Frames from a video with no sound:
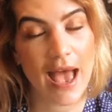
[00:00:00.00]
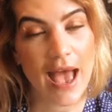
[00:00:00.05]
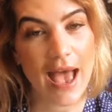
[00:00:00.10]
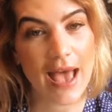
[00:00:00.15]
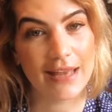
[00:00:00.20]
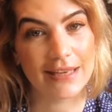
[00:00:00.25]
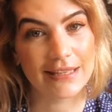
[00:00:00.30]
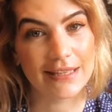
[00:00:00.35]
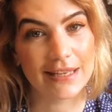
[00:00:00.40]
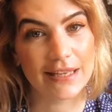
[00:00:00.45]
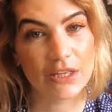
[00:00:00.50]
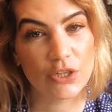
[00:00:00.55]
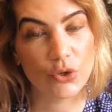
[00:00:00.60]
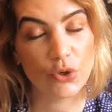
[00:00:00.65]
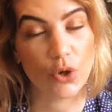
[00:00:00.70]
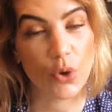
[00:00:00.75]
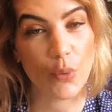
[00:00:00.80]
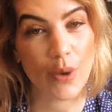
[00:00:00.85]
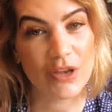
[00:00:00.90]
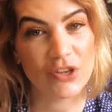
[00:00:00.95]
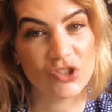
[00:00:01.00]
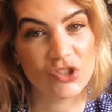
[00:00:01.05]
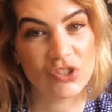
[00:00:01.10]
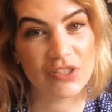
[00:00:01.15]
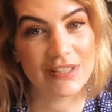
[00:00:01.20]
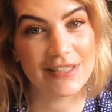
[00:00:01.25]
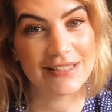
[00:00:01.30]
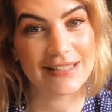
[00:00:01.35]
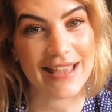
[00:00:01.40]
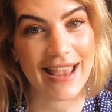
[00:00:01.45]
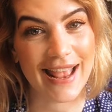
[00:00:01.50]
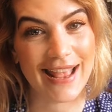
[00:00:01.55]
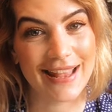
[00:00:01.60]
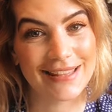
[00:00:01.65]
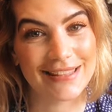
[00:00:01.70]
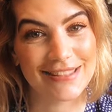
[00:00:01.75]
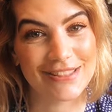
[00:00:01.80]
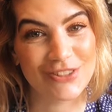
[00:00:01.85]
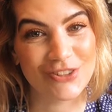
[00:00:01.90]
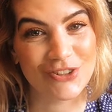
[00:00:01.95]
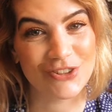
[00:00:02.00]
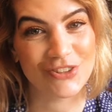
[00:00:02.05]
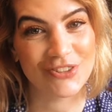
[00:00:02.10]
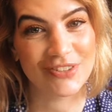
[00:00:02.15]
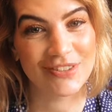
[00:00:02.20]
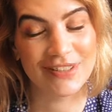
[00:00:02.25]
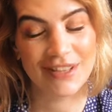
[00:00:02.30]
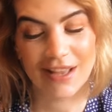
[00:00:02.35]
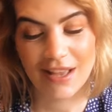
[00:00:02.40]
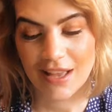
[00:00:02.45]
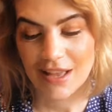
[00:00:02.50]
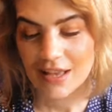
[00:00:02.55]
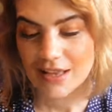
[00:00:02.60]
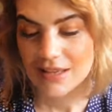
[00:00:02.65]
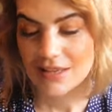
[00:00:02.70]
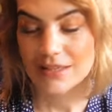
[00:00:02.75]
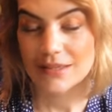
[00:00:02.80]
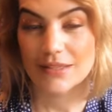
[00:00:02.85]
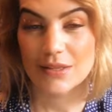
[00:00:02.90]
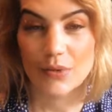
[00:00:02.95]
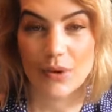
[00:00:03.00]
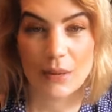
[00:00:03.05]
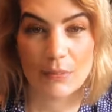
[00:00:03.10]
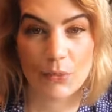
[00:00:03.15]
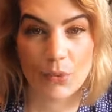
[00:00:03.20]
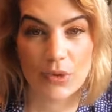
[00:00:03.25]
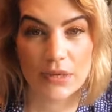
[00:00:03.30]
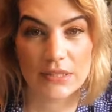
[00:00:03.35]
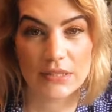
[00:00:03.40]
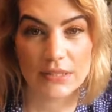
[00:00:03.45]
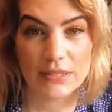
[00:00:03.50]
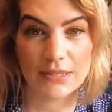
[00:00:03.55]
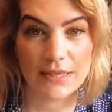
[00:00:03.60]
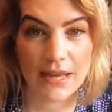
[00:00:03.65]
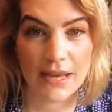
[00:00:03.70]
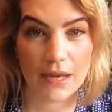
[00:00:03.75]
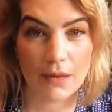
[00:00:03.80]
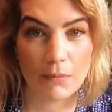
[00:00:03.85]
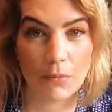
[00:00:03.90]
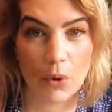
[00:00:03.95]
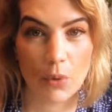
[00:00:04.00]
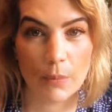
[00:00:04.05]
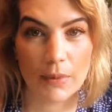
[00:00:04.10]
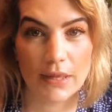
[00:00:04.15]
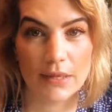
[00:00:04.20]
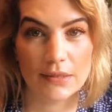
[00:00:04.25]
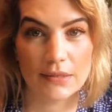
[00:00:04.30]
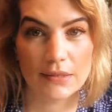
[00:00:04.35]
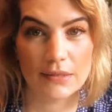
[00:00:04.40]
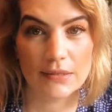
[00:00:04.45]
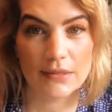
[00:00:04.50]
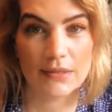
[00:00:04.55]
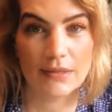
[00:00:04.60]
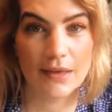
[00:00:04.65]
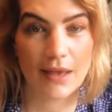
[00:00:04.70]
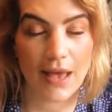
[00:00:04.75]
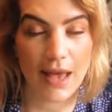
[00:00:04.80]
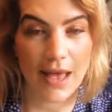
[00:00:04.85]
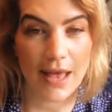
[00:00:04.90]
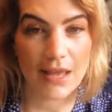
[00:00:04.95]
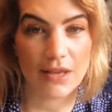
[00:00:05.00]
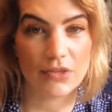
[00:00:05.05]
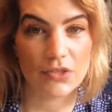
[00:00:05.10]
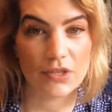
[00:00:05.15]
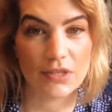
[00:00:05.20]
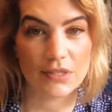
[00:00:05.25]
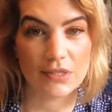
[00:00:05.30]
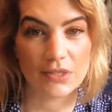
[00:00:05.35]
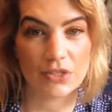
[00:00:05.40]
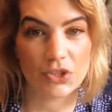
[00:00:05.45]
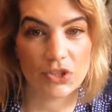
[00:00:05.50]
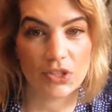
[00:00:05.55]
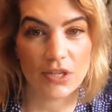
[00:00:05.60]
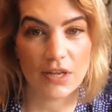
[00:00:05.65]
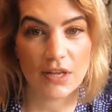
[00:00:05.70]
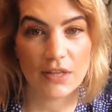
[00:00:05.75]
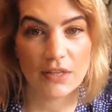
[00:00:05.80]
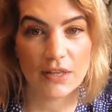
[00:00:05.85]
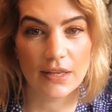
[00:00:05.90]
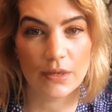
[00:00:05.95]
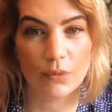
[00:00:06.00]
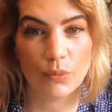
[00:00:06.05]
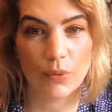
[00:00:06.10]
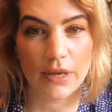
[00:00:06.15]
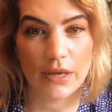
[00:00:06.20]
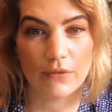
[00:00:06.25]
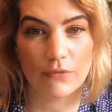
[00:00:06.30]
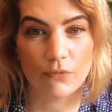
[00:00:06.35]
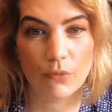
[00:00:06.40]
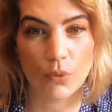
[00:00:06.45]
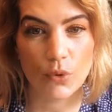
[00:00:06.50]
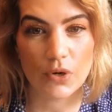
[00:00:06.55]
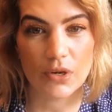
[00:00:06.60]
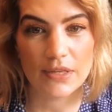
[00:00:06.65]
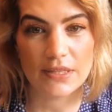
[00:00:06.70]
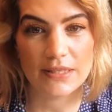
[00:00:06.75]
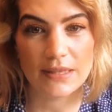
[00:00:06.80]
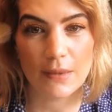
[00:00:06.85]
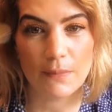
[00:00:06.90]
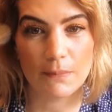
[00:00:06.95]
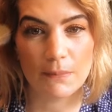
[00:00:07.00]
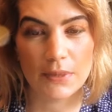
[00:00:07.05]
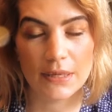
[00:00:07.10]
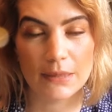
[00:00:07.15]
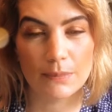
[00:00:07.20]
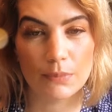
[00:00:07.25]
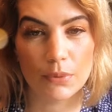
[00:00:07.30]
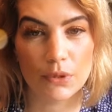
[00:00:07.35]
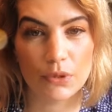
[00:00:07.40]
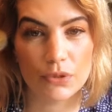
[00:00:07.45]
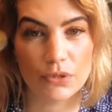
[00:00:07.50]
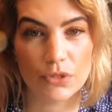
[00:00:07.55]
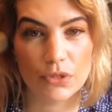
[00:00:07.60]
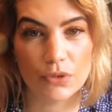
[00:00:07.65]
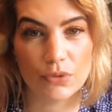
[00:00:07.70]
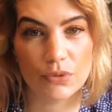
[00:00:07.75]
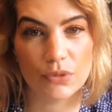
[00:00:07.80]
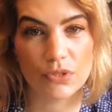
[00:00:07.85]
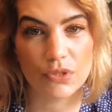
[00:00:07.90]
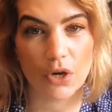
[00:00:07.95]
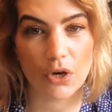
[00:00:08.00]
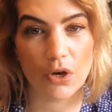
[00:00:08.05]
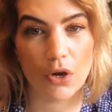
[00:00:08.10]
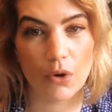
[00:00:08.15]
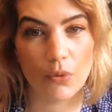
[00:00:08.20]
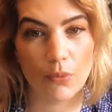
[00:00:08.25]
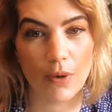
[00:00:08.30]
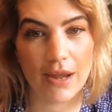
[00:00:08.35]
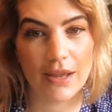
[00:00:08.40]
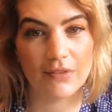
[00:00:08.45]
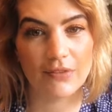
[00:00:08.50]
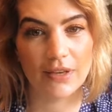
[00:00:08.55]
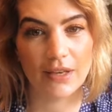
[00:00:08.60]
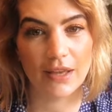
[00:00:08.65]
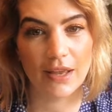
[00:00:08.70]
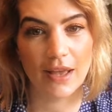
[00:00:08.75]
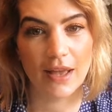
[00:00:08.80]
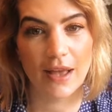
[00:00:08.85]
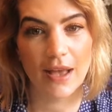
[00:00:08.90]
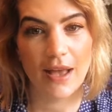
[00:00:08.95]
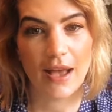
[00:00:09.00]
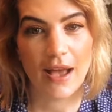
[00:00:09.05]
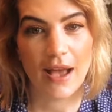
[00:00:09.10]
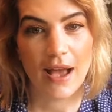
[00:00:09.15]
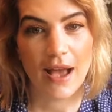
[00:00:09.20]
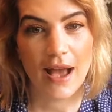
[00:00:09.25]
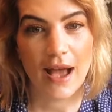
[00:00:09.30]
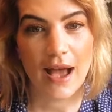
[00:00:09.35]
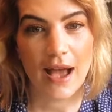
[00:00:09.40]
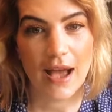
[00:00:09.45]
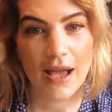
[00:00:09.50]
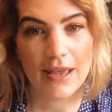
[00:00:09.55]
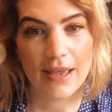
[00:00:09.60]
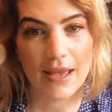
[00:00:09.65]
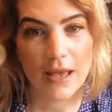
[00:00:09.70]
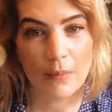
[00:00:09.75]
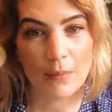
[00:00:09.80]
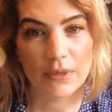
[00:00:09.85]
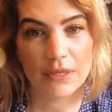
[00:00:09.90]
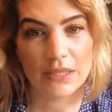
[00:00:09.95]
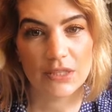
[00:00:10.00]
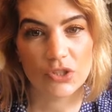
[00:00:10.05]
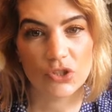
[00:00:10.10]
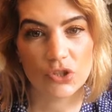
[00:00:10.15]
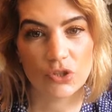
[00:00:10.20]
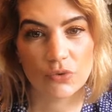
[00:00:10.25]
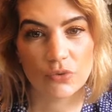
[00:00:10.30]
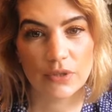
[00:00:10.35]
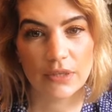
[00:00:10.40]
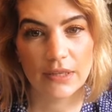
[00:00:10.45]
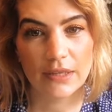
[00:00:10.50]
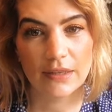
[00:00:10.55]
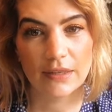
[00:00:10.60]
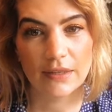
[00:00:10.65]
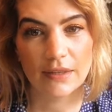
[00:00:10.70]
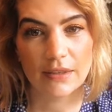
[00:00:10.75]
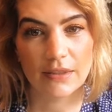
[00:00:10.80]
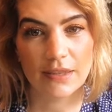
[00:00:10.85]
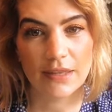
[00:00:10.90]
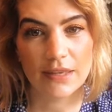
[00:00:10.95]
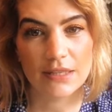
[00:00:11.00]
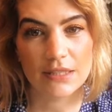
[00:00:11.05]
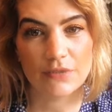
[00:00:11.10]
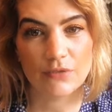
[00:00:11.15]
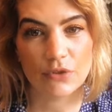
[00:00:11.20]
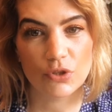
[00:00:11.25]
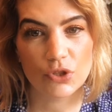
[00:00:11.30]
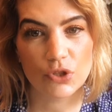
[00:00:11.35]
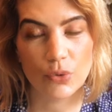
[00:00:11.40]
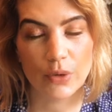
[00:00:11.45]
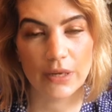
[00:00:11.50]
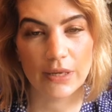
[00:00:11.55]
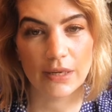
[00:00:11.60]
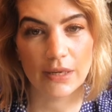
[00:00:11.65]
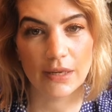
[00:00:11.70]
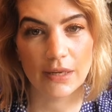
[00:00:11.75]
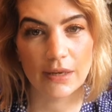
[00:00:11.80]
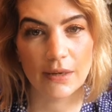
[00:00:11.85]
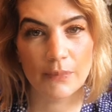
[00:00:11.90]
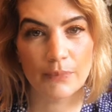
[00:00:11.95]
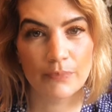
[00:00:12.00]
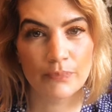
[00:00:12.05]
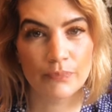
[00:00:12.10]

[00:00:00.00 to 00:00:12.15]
and get your questions answered. So I'm going to take a moment and just chill and wait for some people to start arriving. Hi Ebony Cherie, thanks for joining.